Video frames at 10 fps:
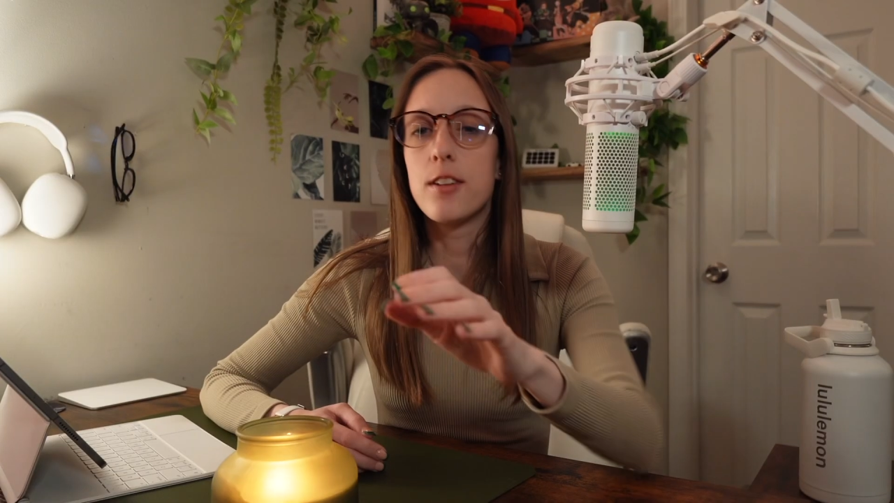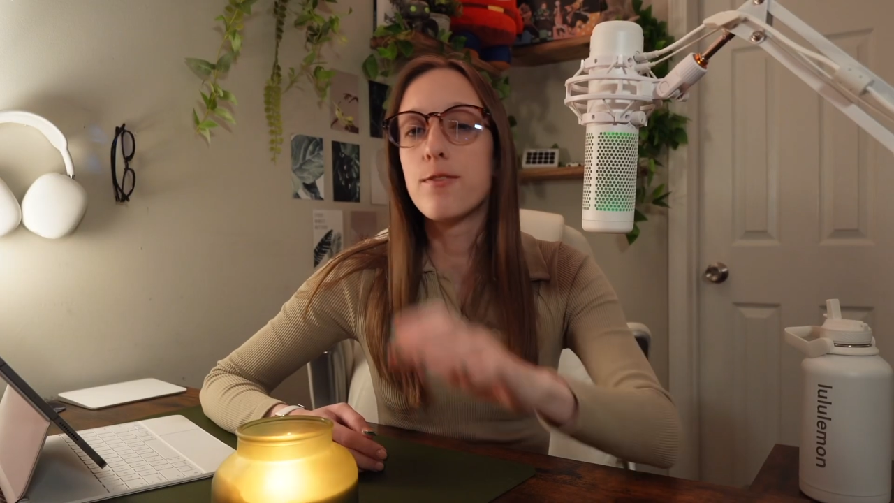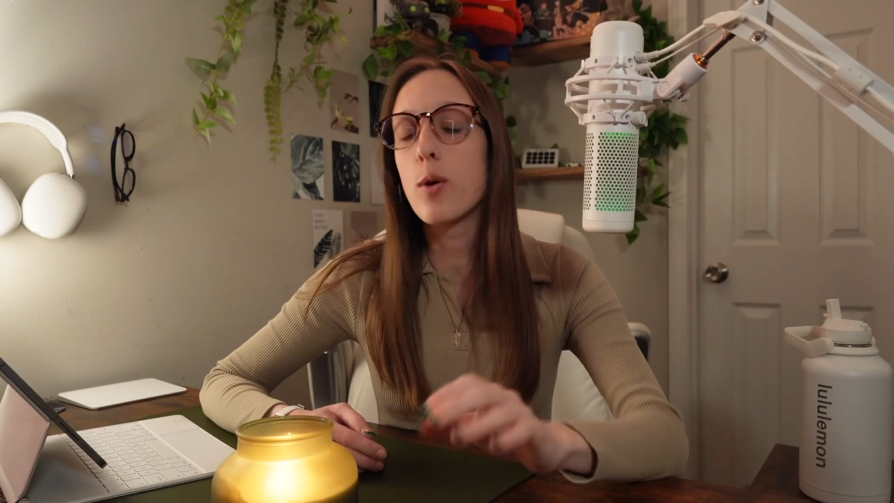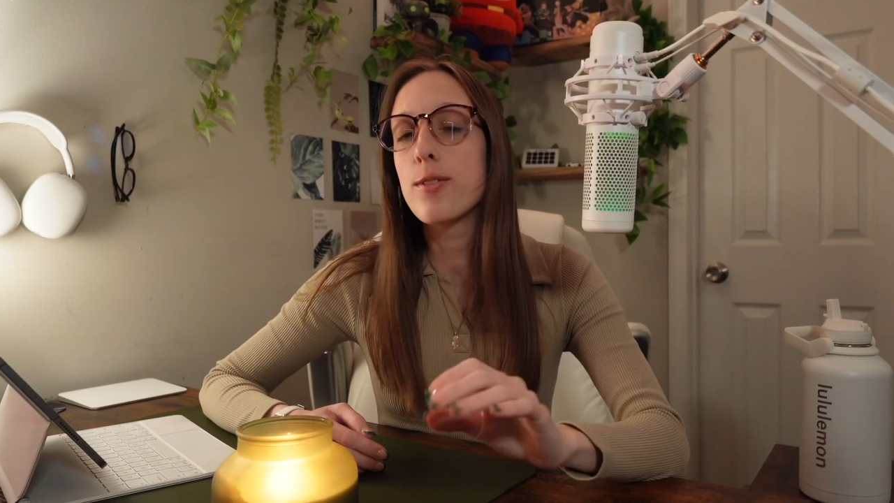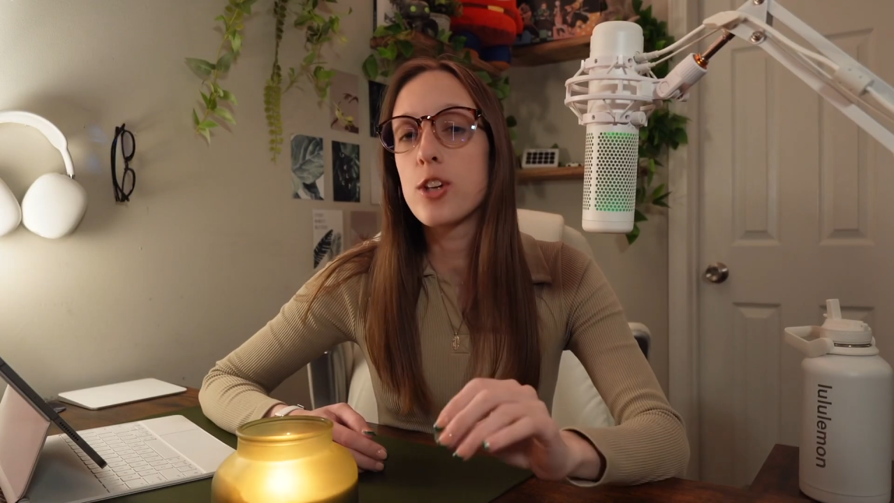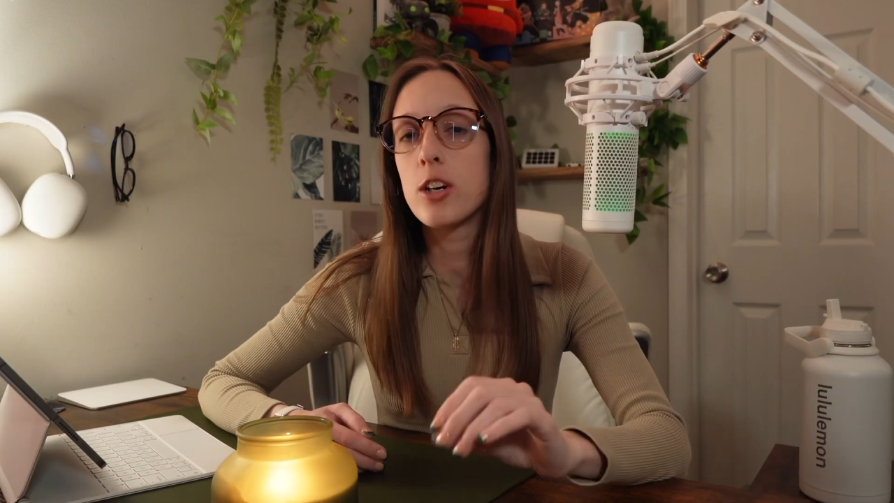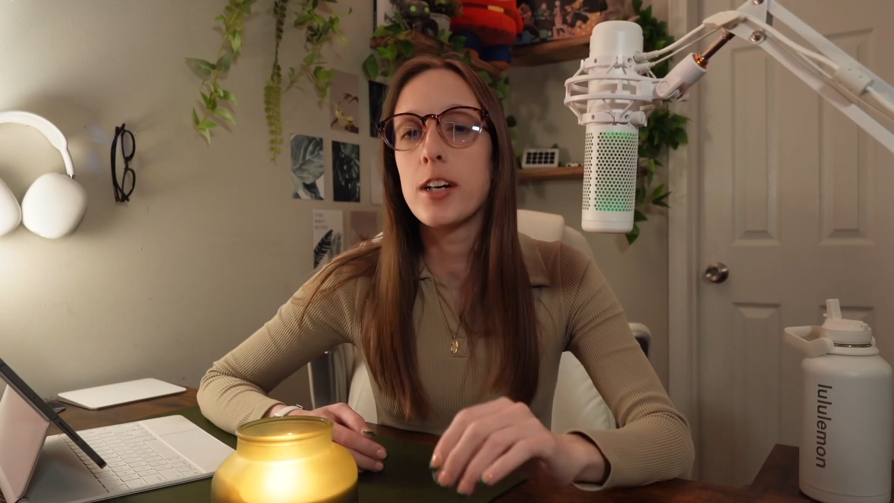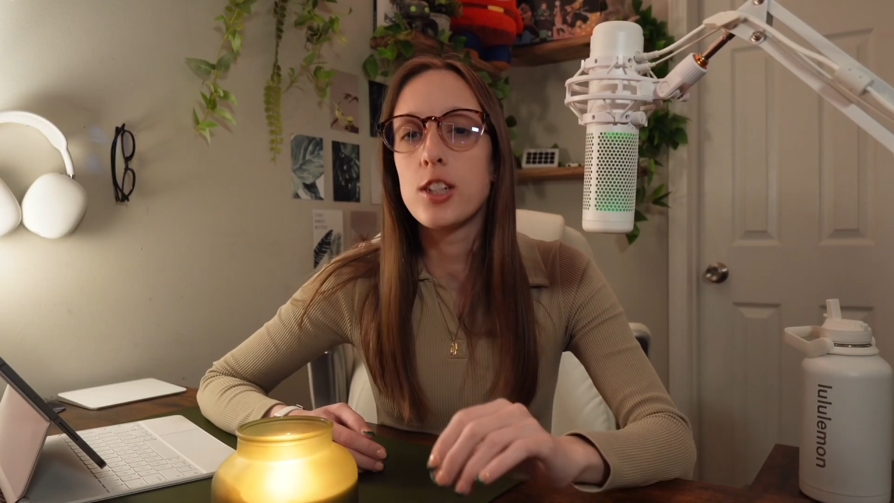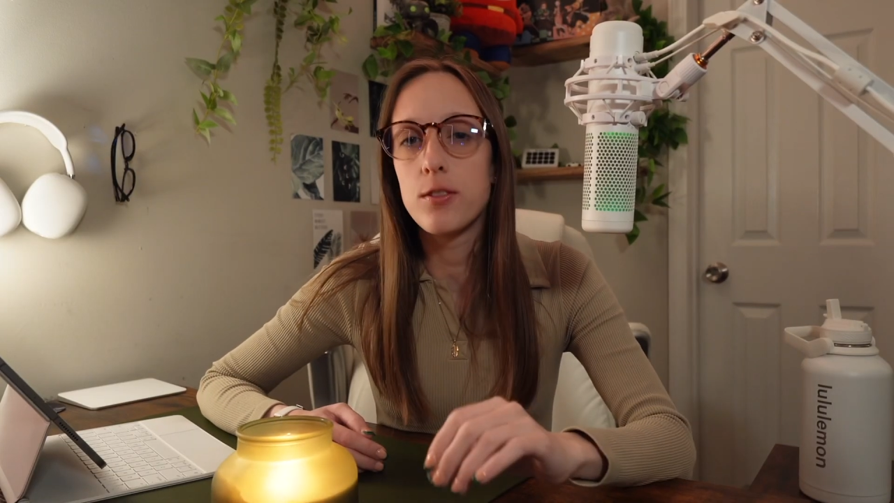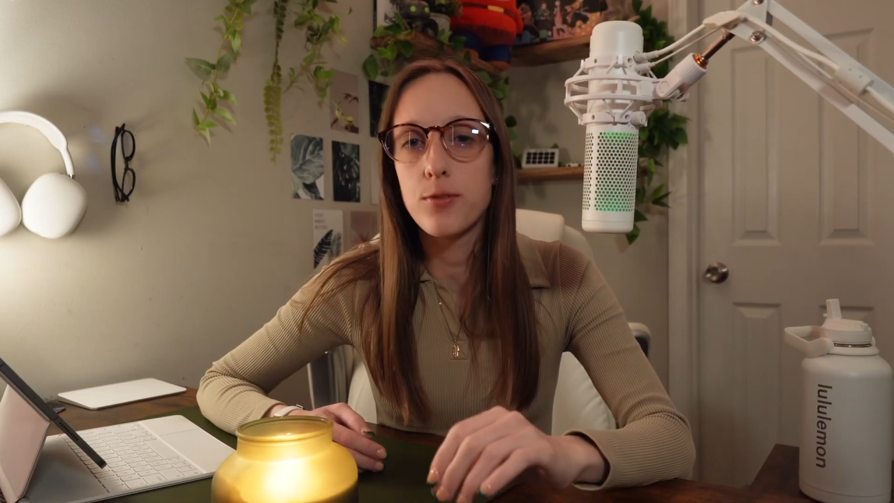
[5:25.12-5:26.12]
the 4th
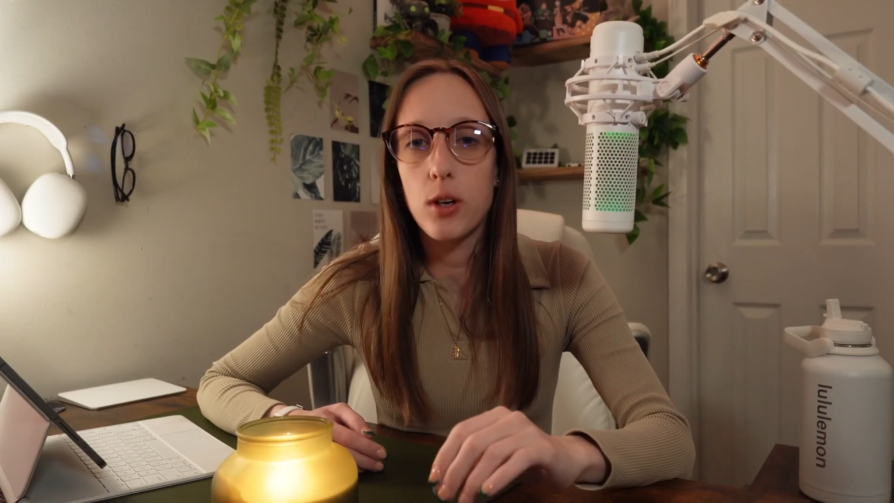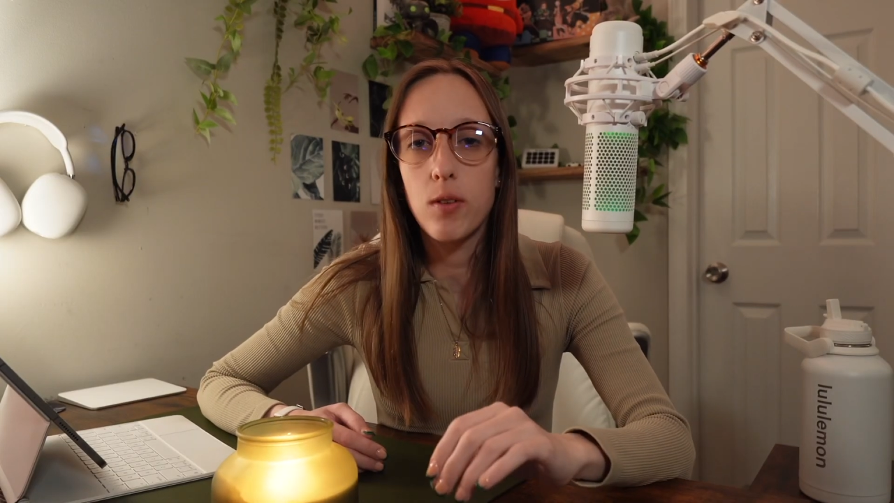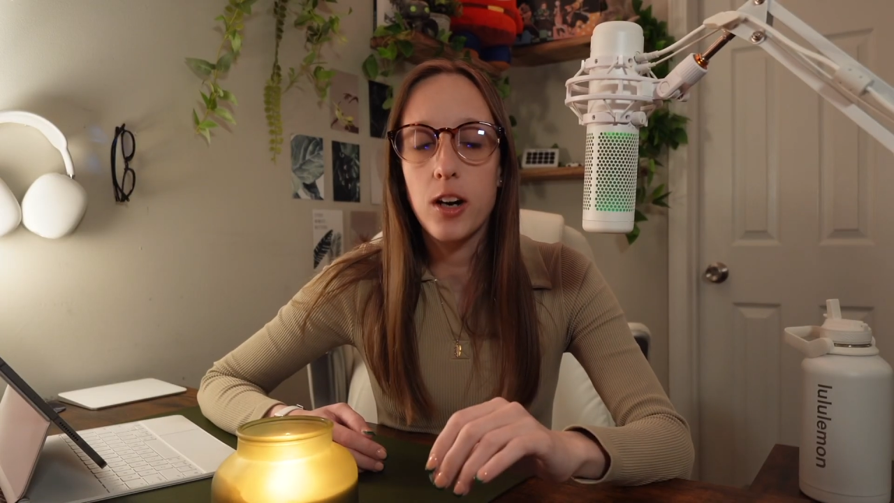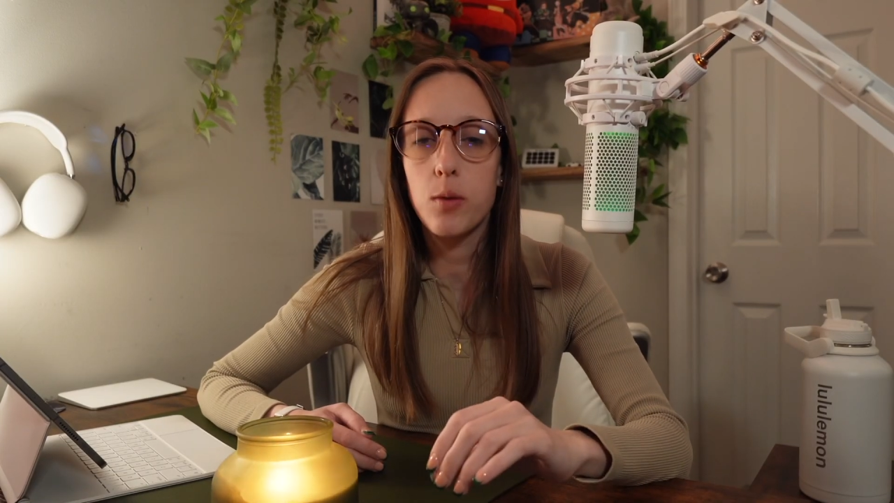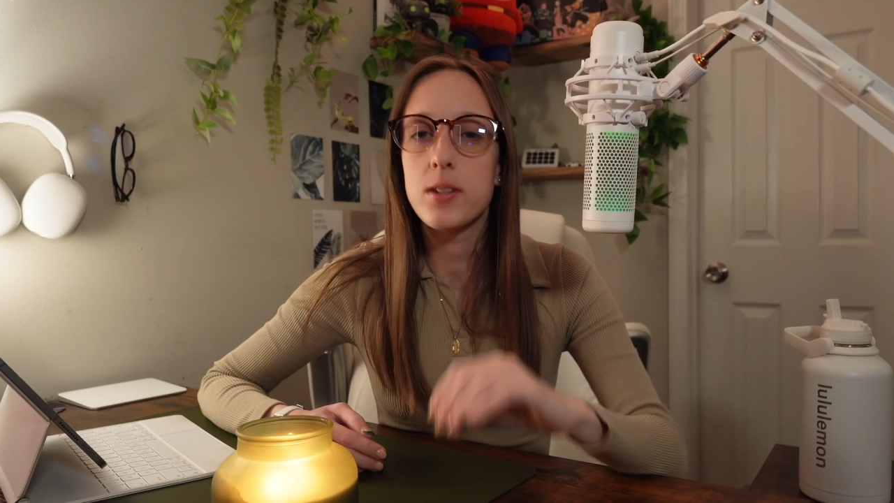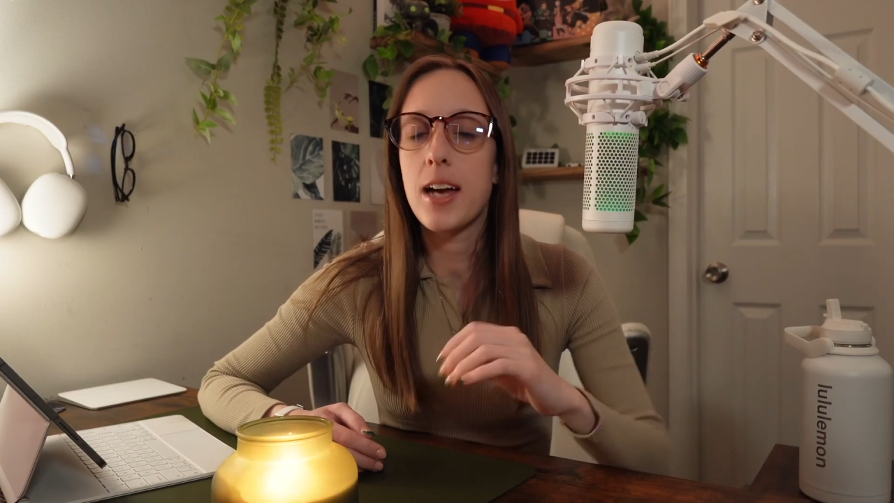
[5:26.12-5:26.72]
generation 4Runner was